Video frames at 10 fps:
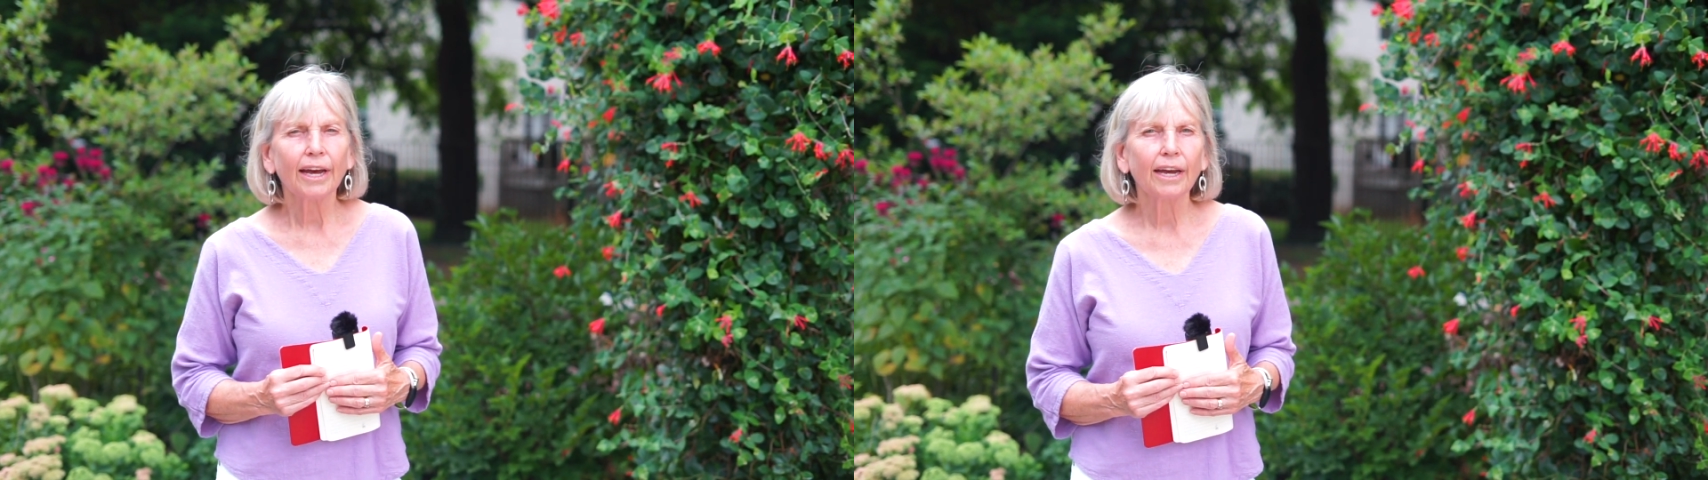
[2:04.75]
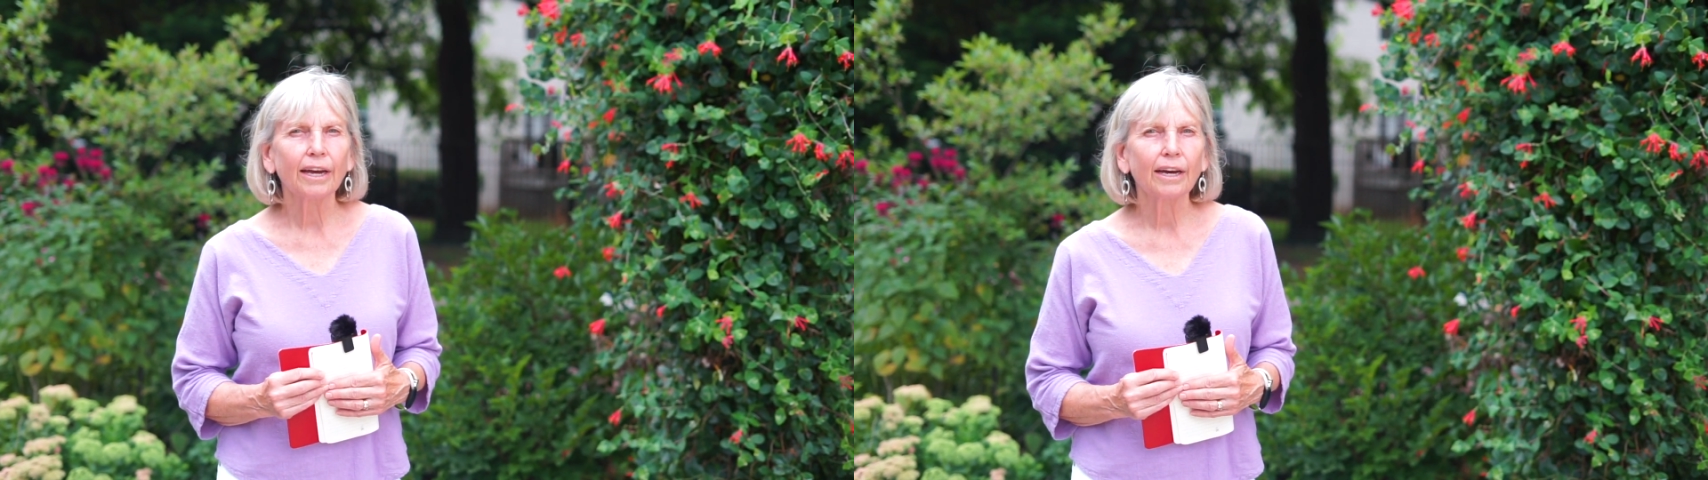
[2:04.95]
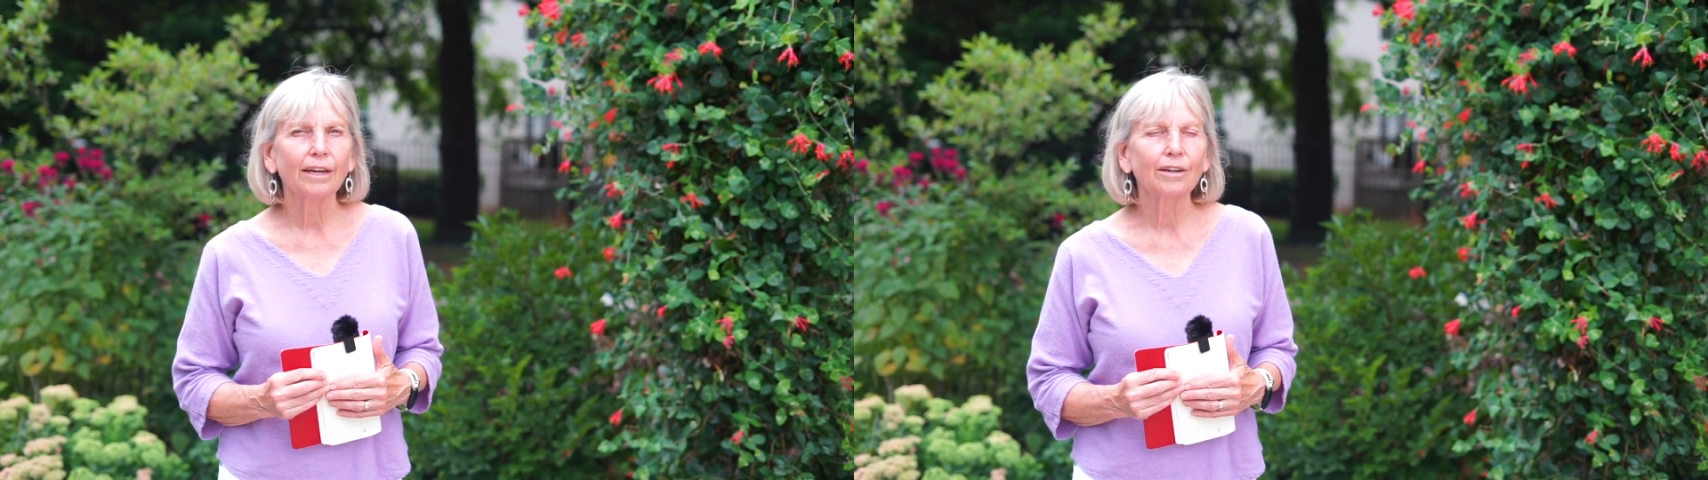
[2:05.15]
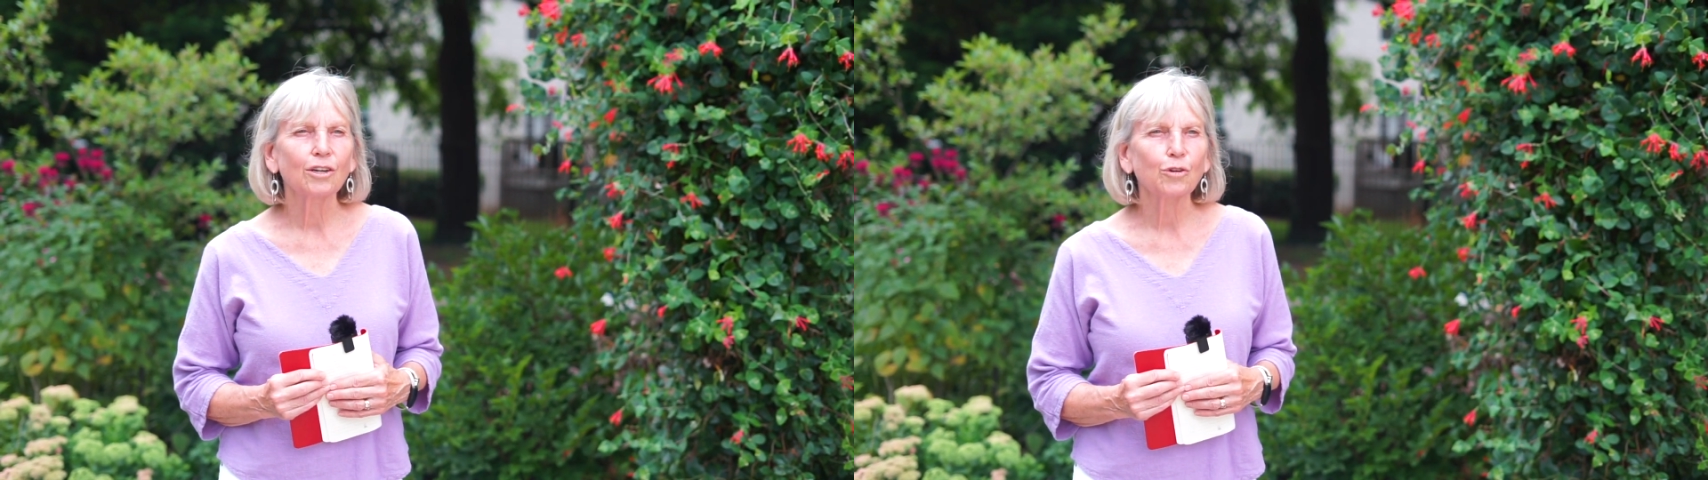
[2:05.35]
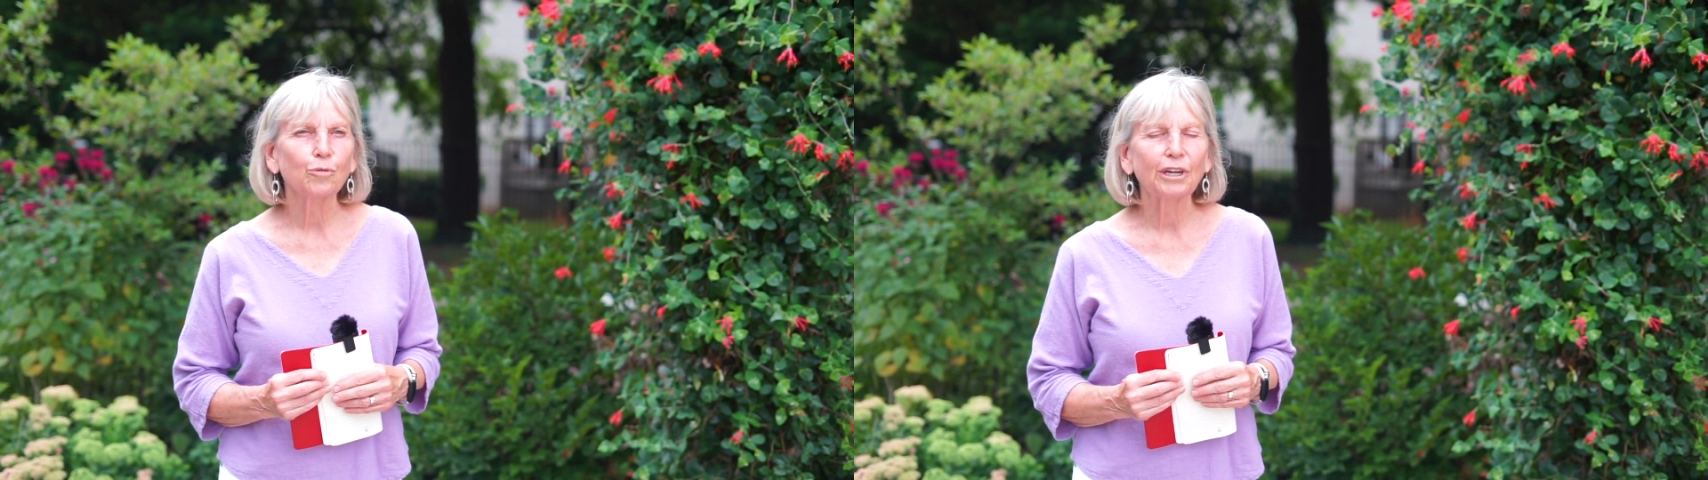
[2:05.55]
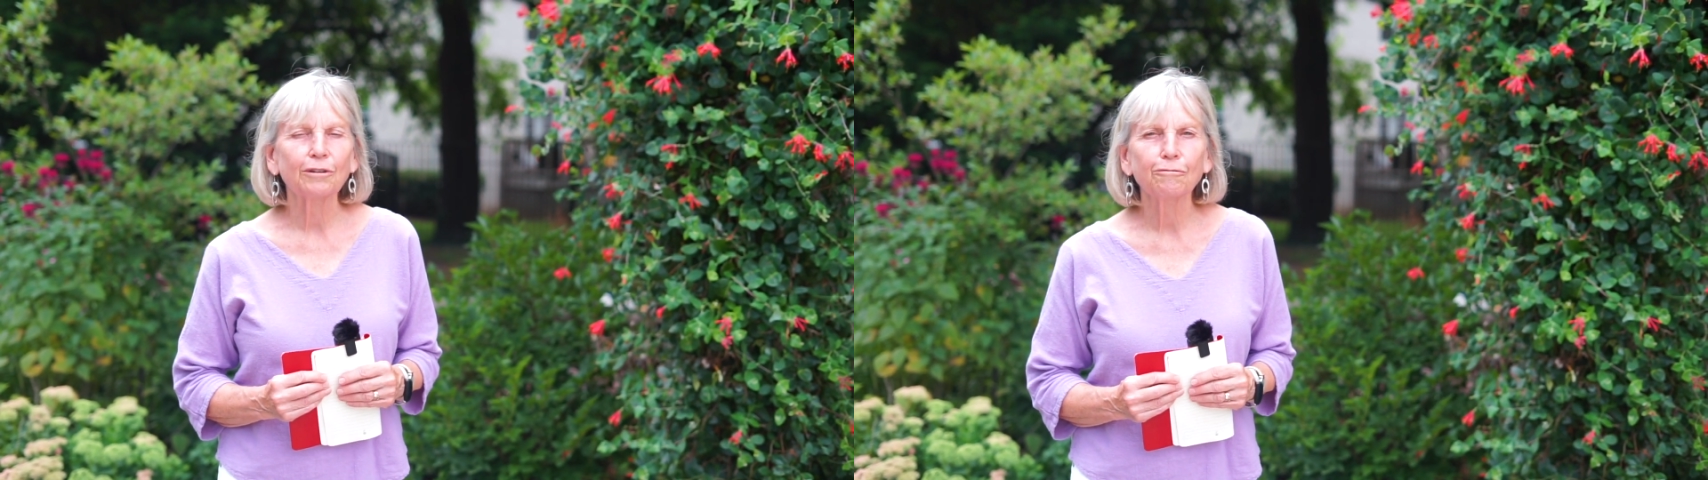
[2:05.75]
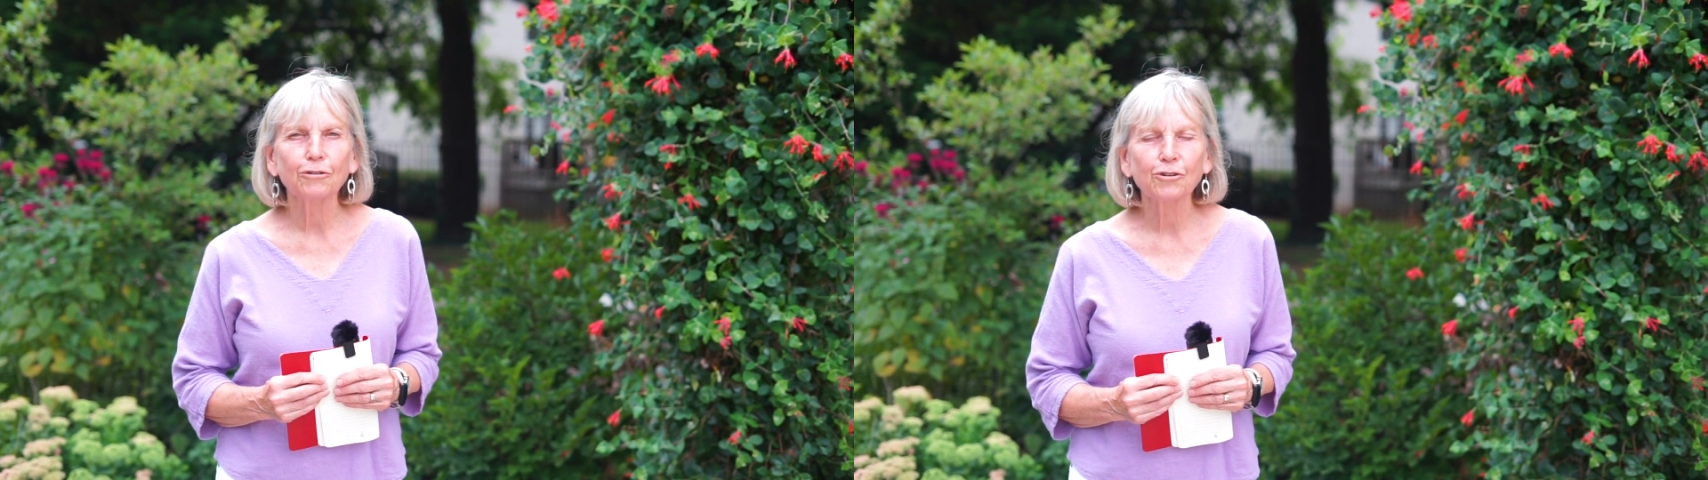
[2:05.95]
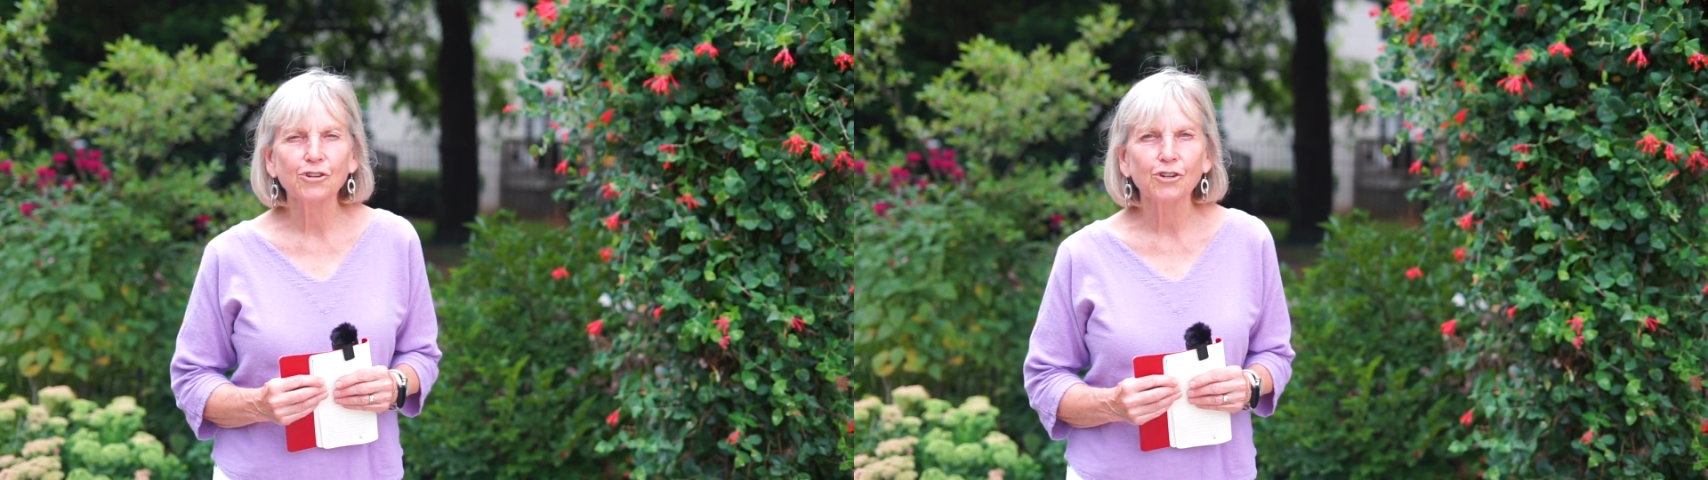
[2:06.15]
and when I
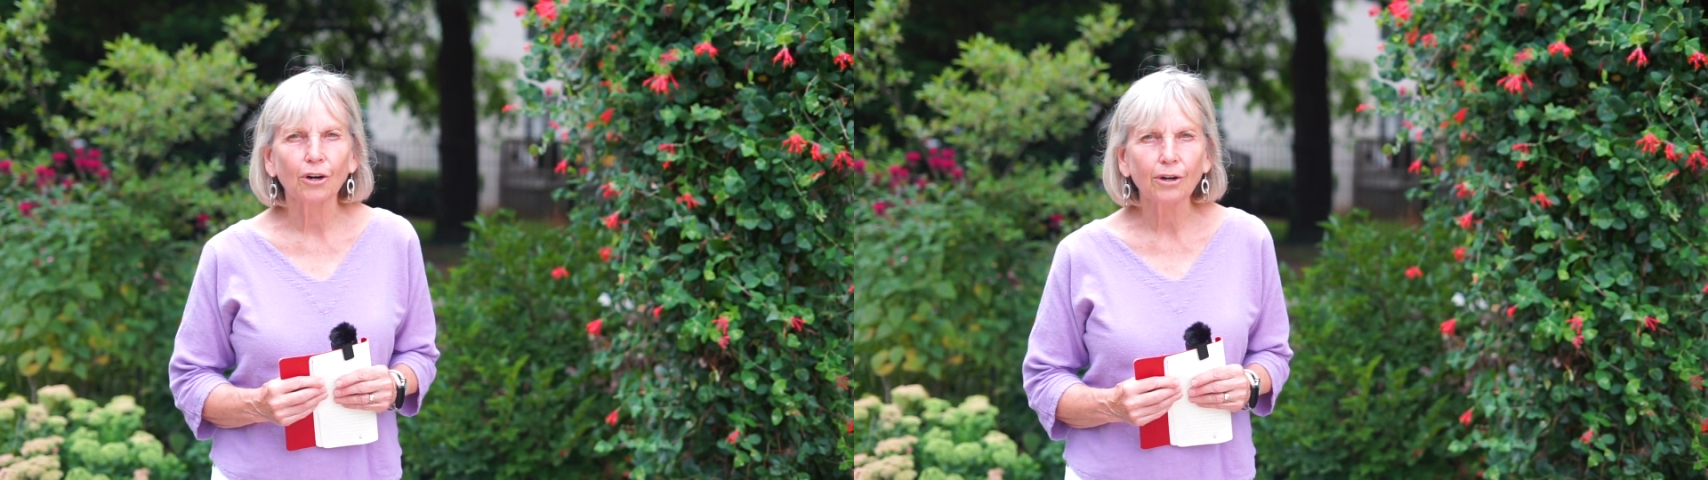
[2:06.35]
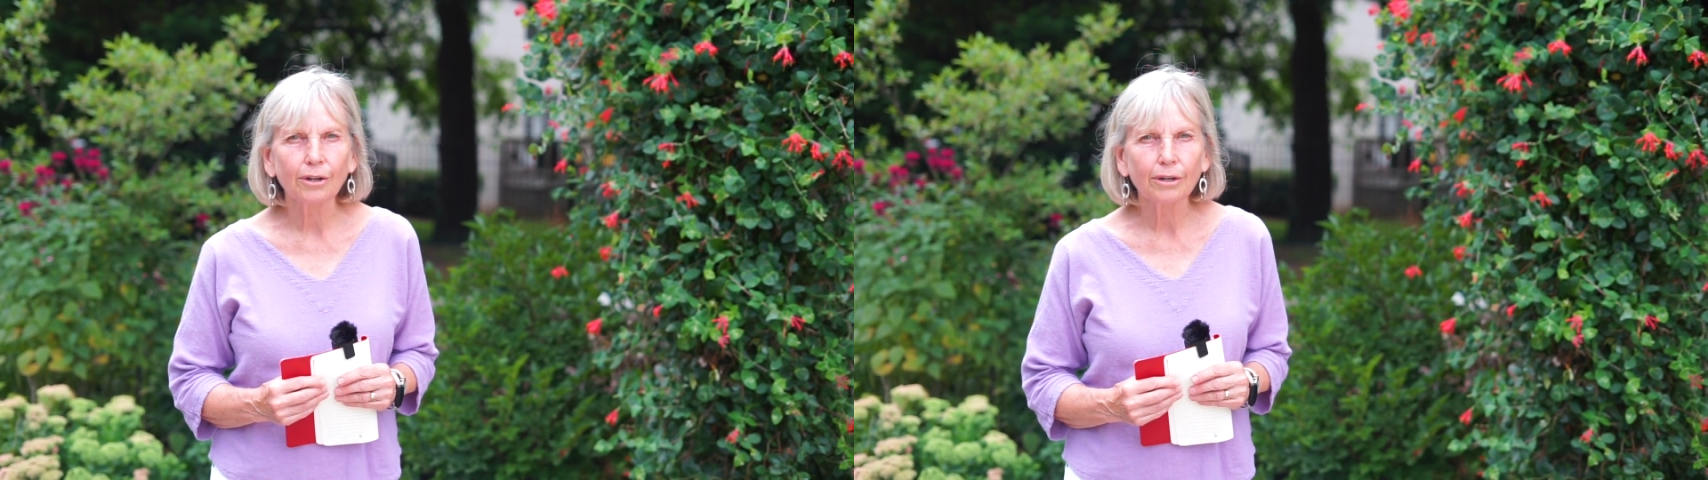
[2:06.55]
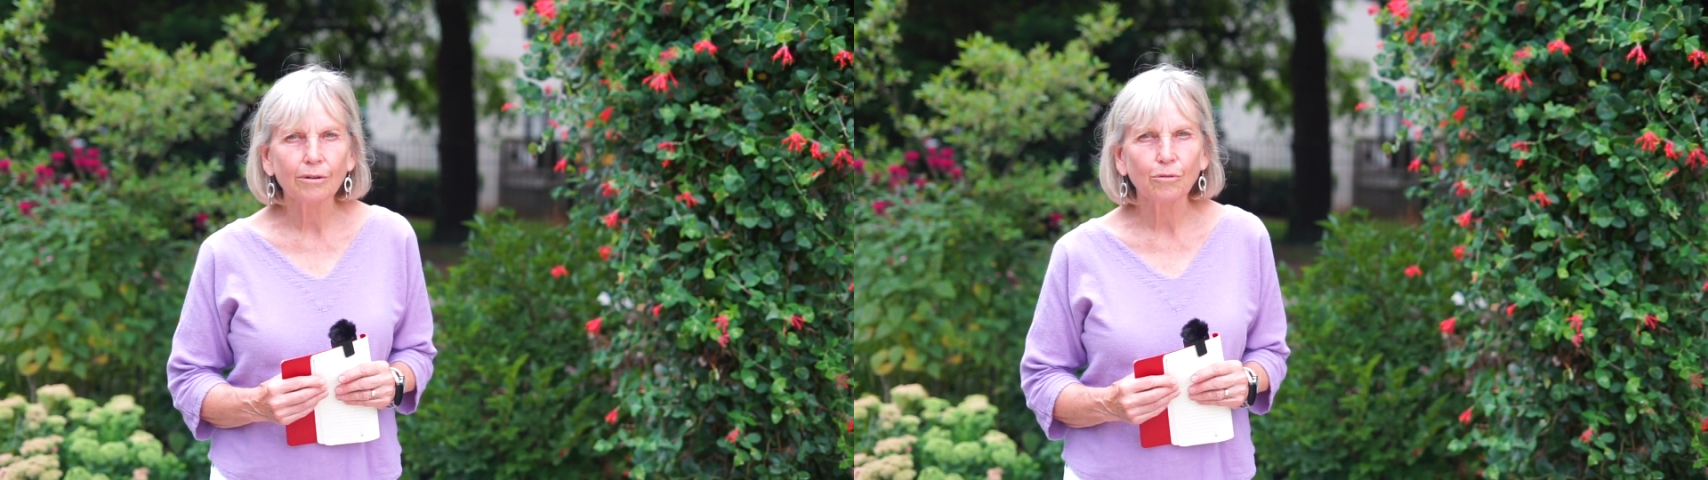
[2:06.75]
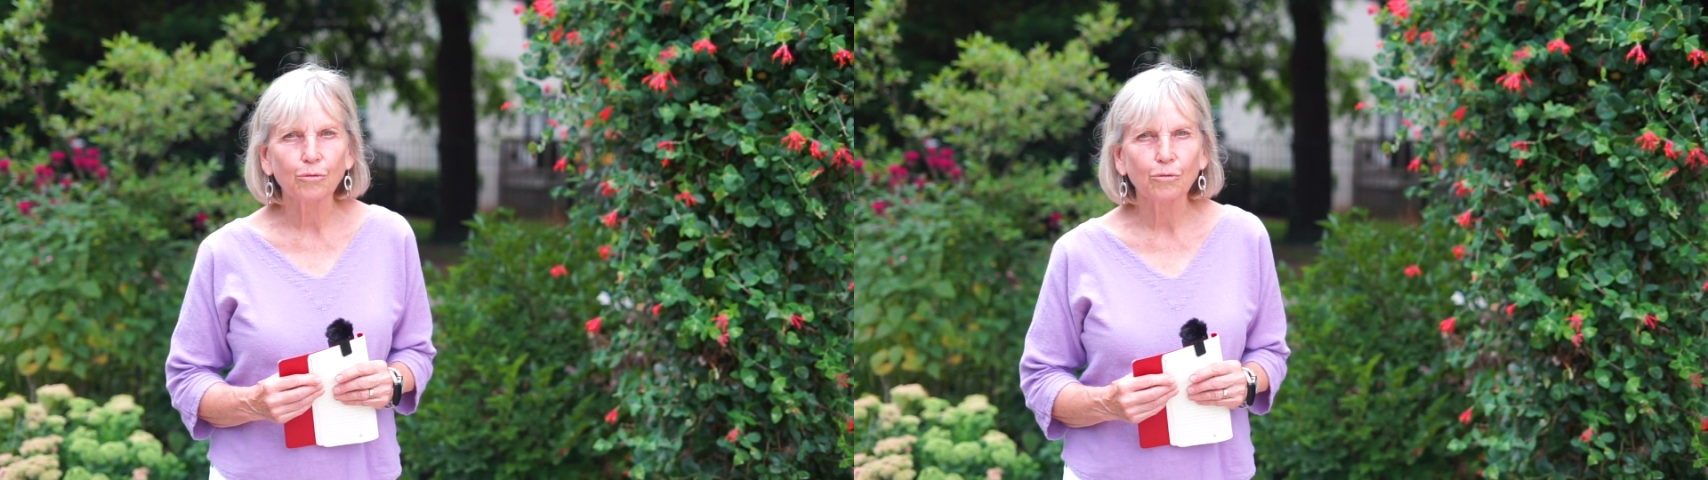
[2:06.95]
first started